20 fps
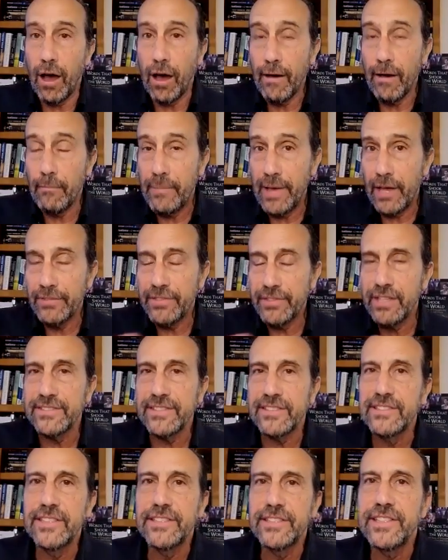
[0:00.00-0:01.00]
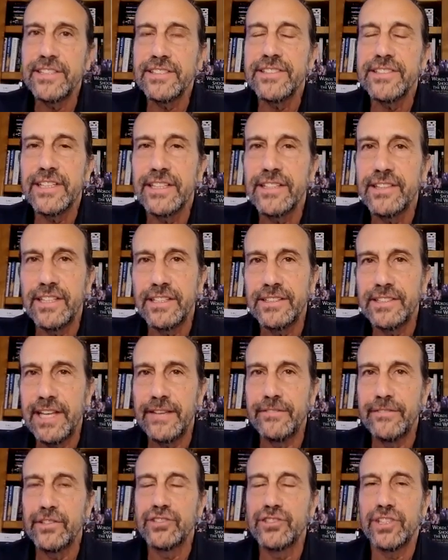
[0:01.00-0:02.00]
about the statistic that
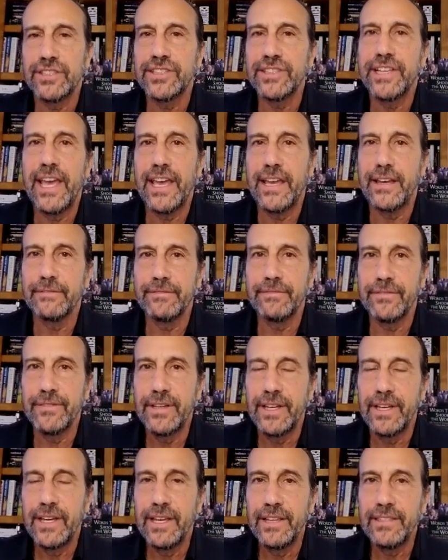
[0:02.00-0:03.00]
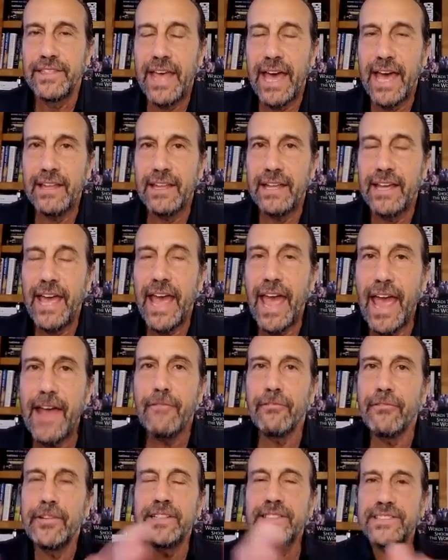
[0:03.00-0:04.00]
David just gave, that
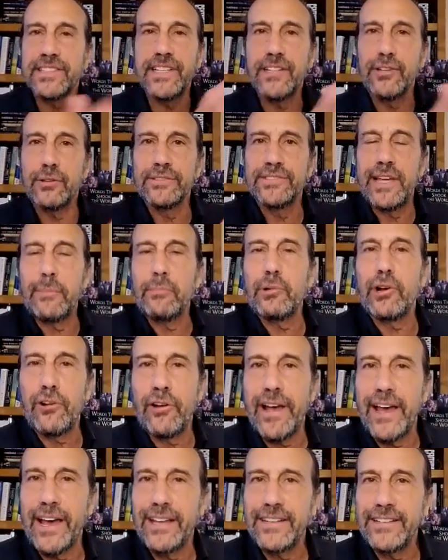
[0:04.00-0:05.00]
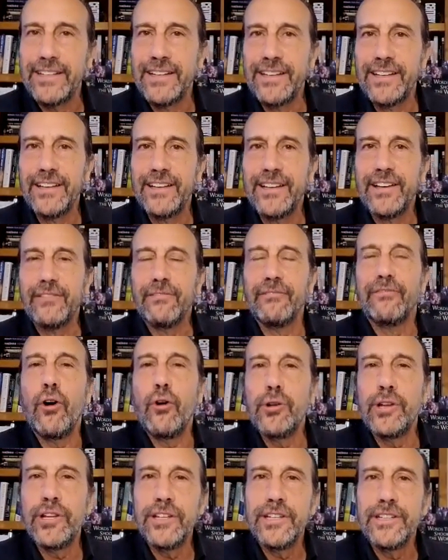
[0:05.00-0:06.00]
every single Democrat
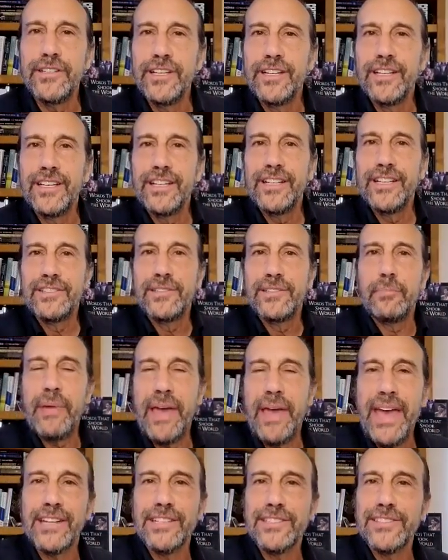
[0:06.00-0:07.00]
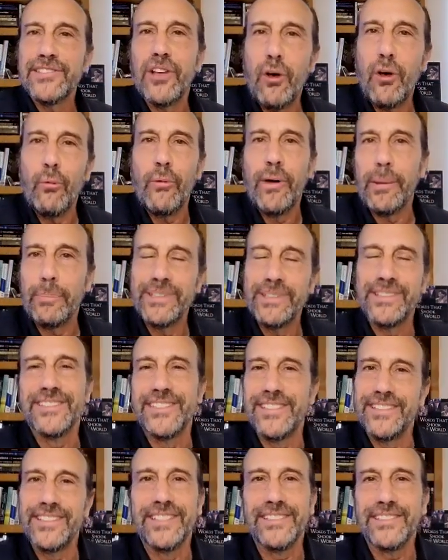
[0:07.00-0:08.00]
voted to ban assault
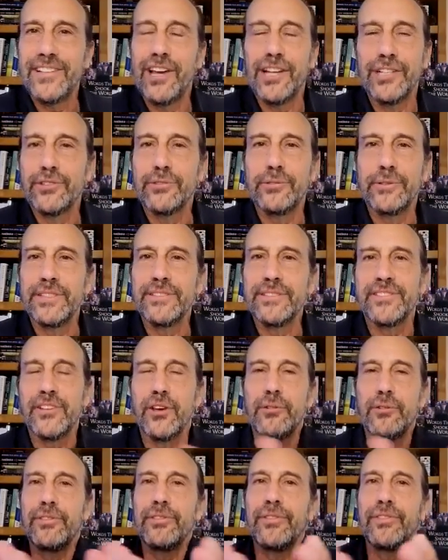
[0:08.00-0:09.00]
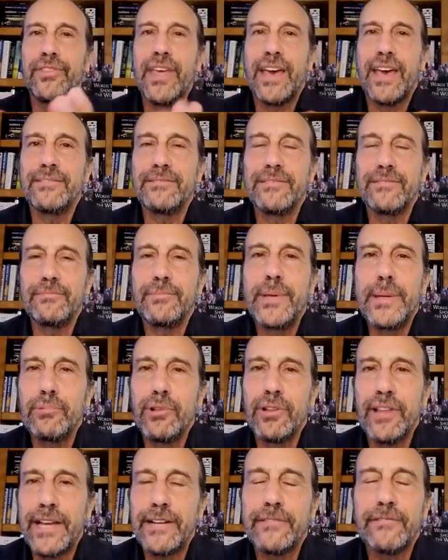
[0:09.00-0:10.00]
weapons in this country so that
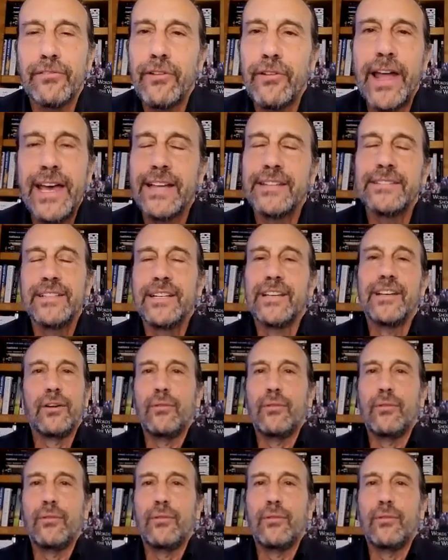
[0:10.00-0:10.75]
people like Fred,